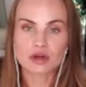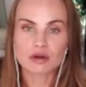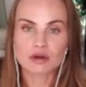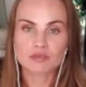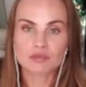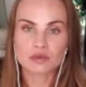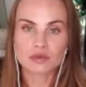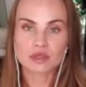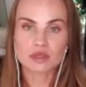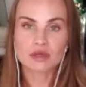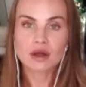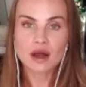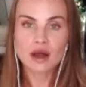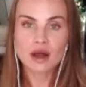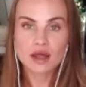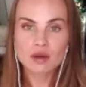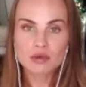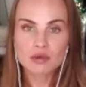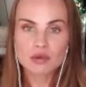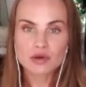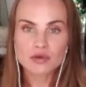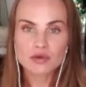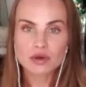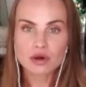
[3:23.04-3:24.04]

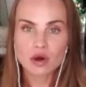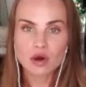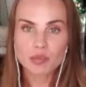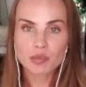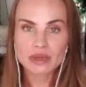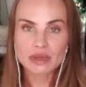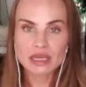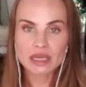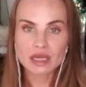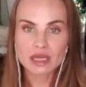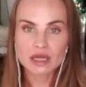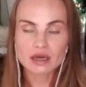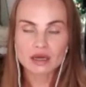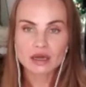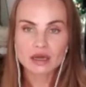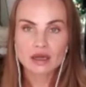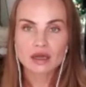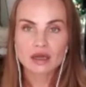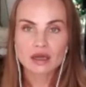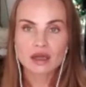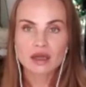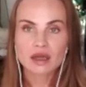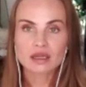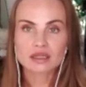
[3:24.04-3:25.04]
economy reopening,
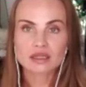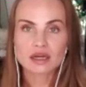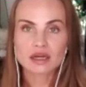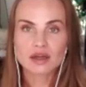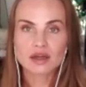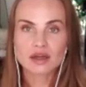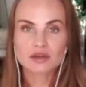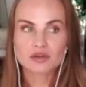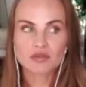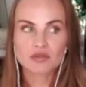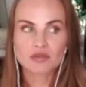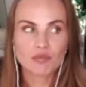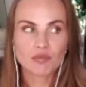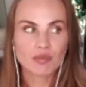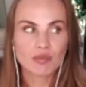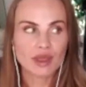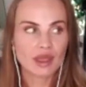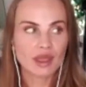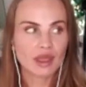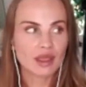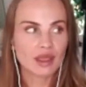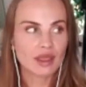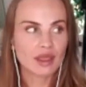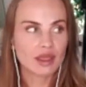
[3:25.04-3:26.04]
it kind of
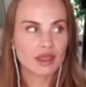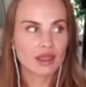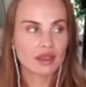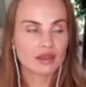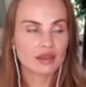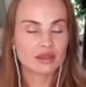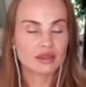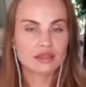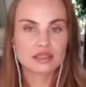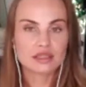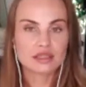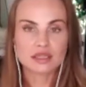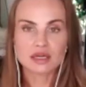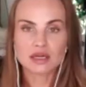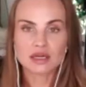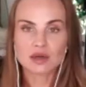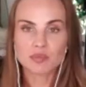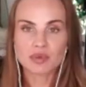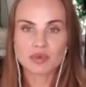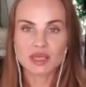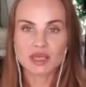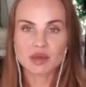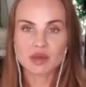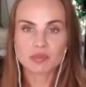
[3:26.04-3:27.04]
made
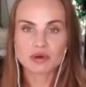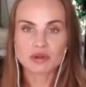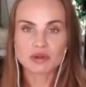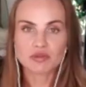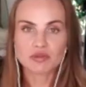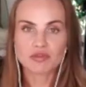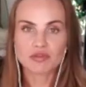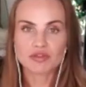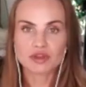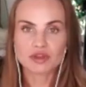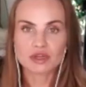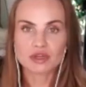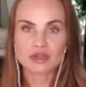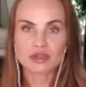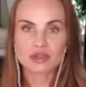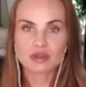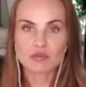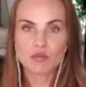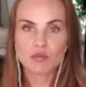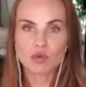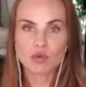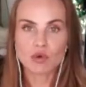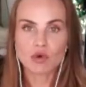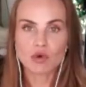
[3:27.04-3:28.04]
people feel
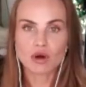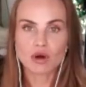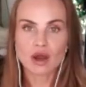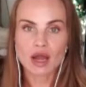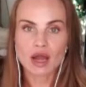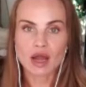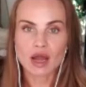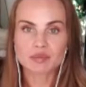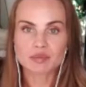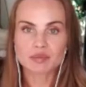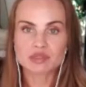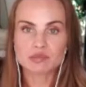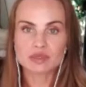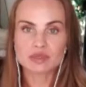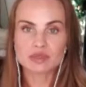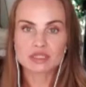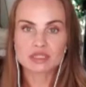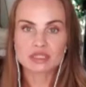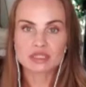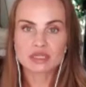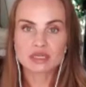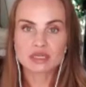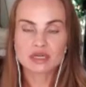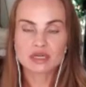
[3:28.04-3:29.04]
more
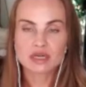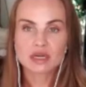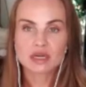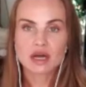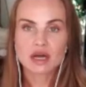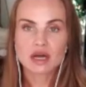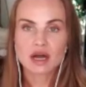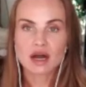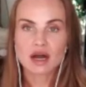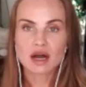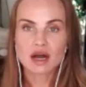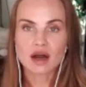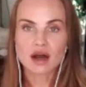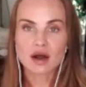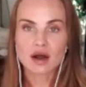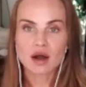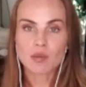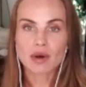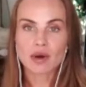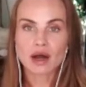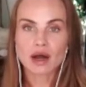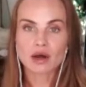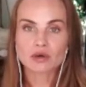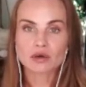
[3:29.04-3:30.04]
optimistic
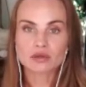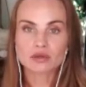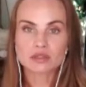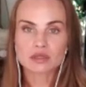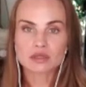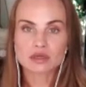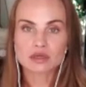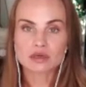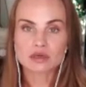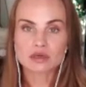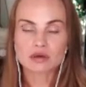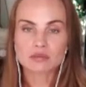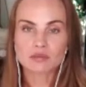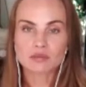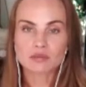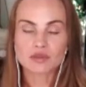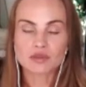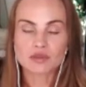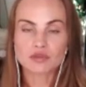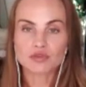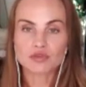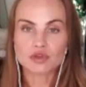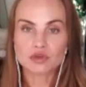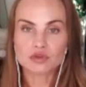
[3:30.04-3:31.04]
about
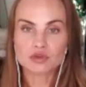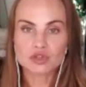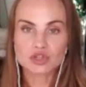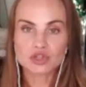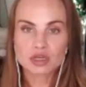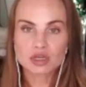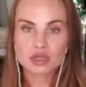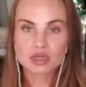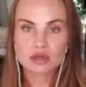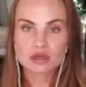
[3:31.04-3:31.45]
the future.